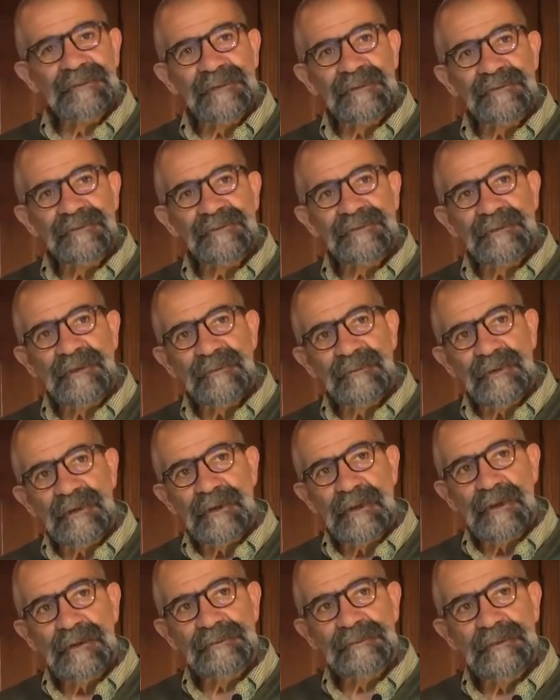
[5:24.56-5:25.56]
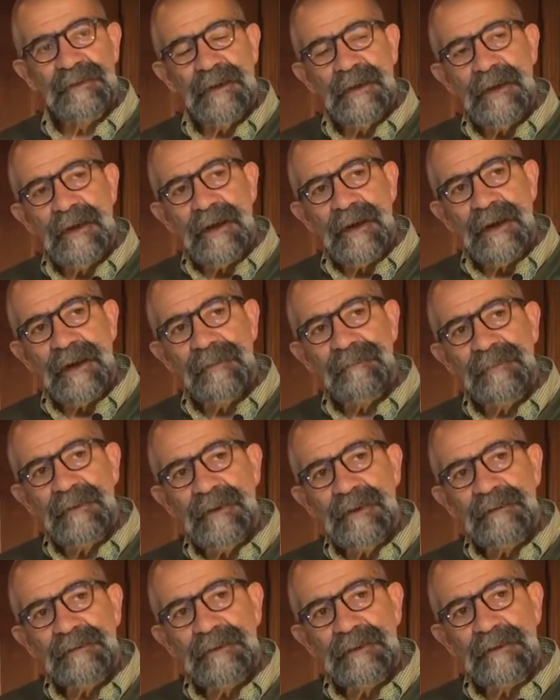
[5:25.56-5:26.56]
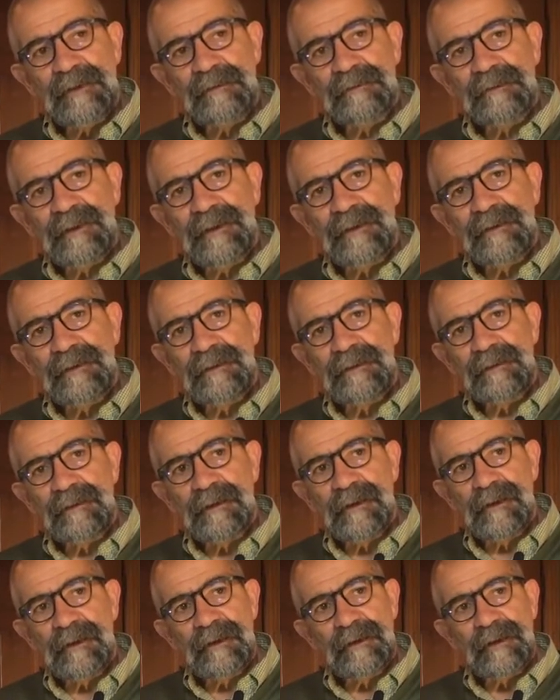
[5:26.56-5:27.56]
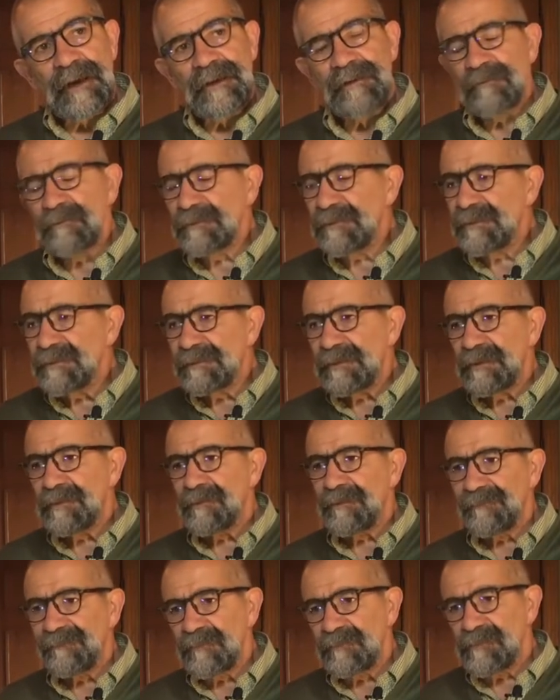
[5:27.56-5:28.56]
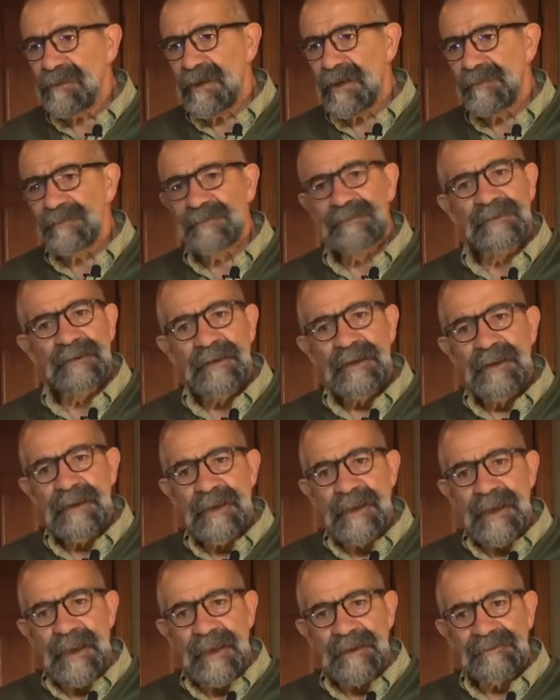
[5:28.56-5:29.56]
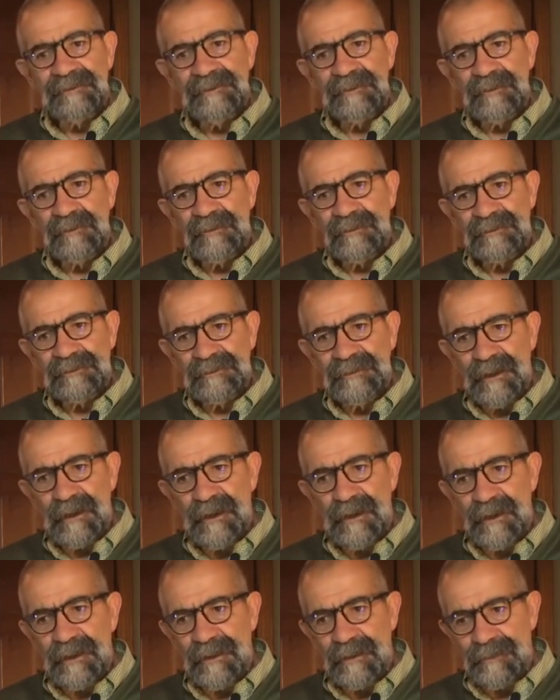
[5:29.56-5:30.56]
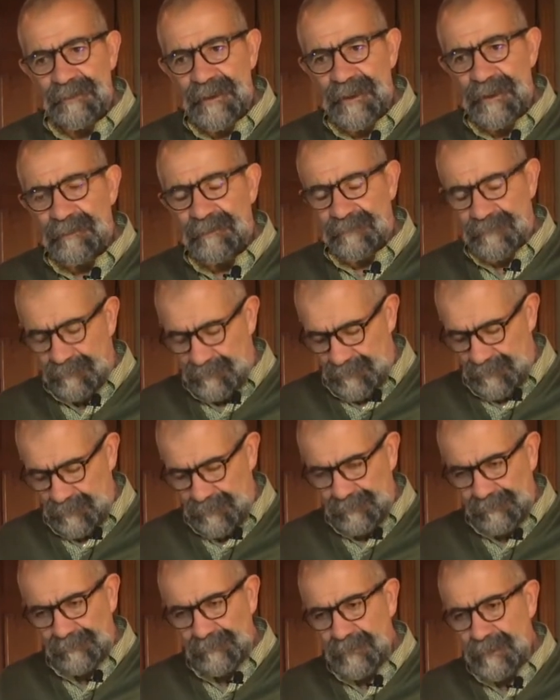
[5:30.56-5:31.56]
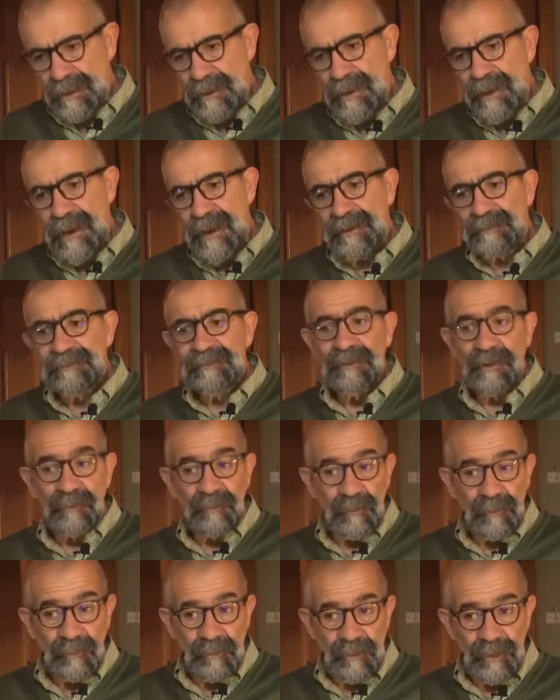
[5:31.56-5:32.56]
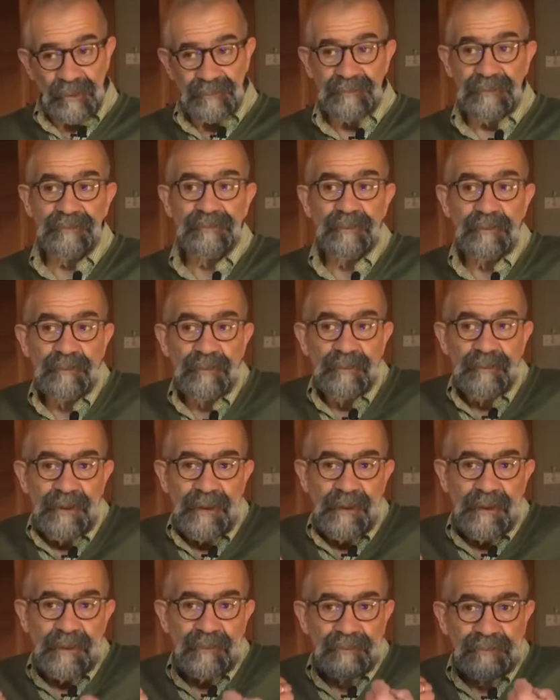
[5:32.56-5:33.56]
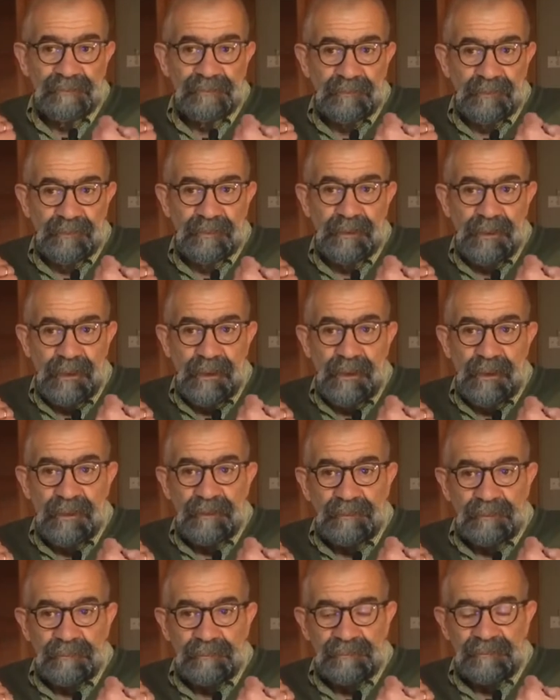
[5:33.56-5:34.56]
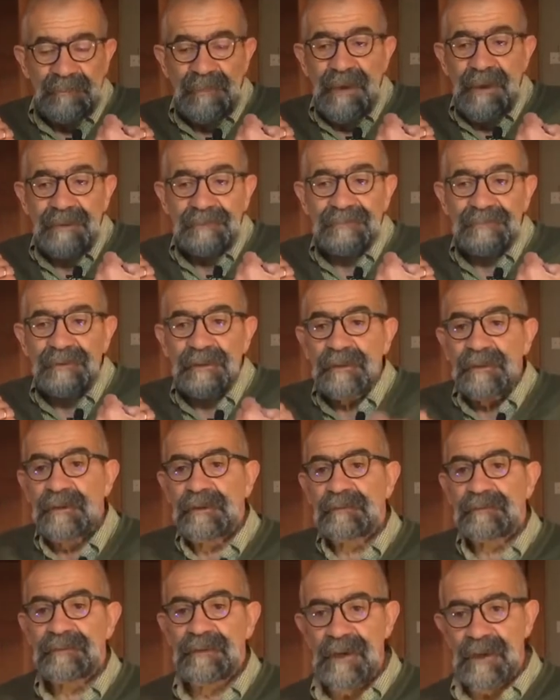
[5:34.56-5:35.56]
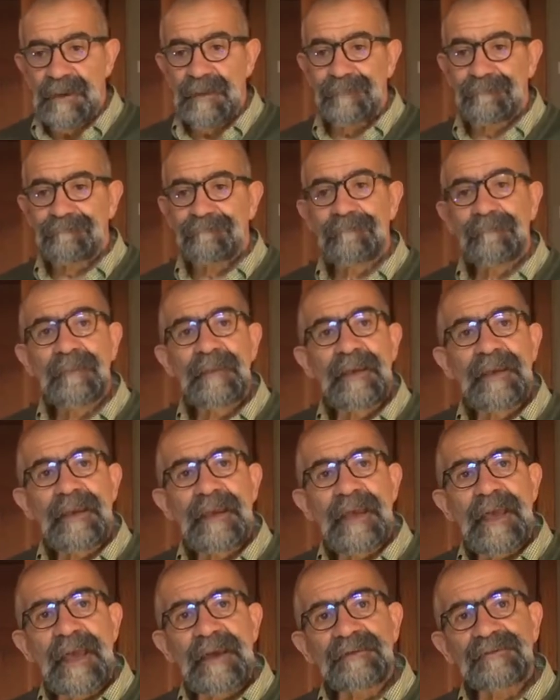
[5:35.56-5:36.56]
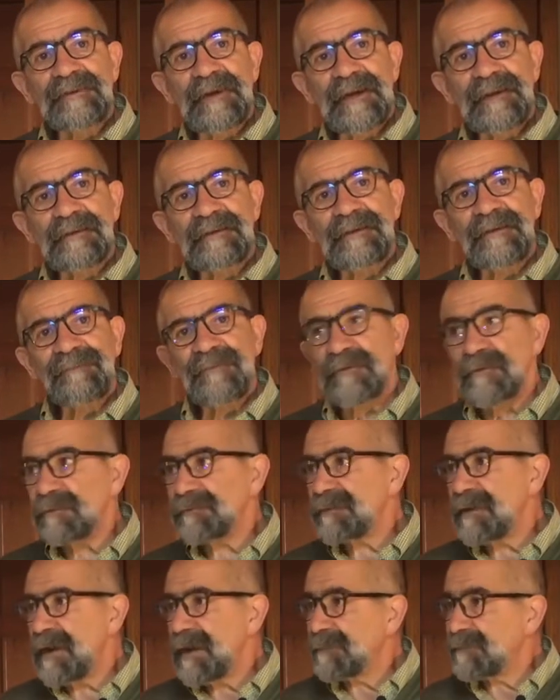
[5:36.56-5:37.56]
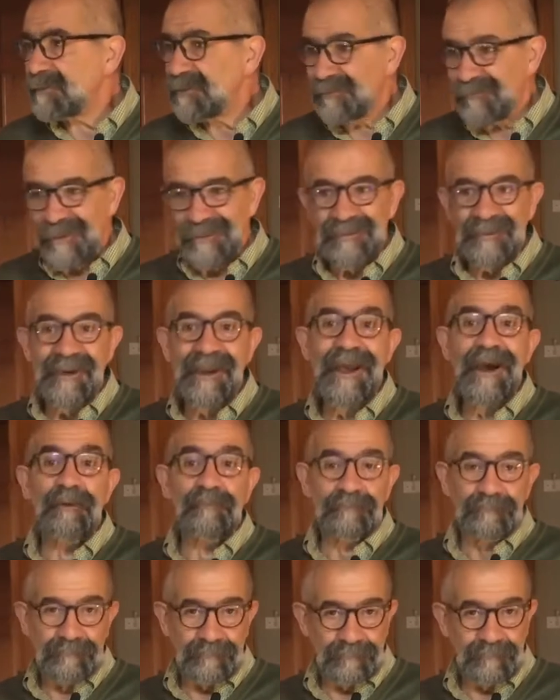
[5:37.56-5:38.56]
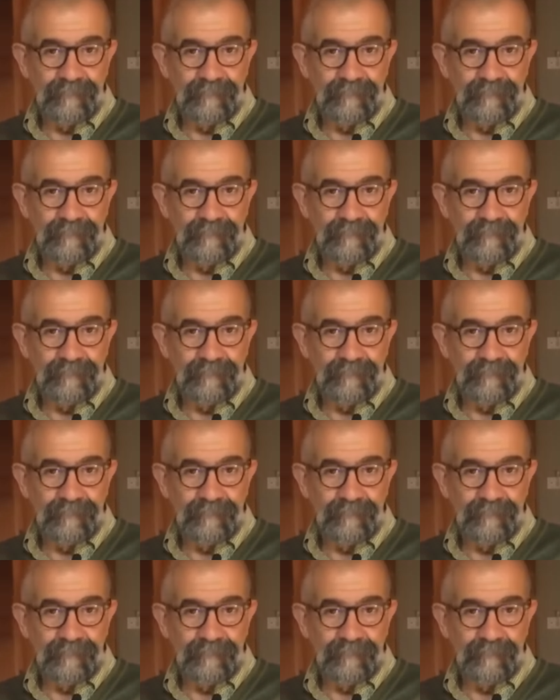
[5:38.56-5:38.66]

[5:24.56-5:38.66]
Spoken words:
was interesting because the young lady, I'd only seen her a few times, and she was had cerebral palsy, so her body was sort of spastic and tight, and she had a difficult time stretching out.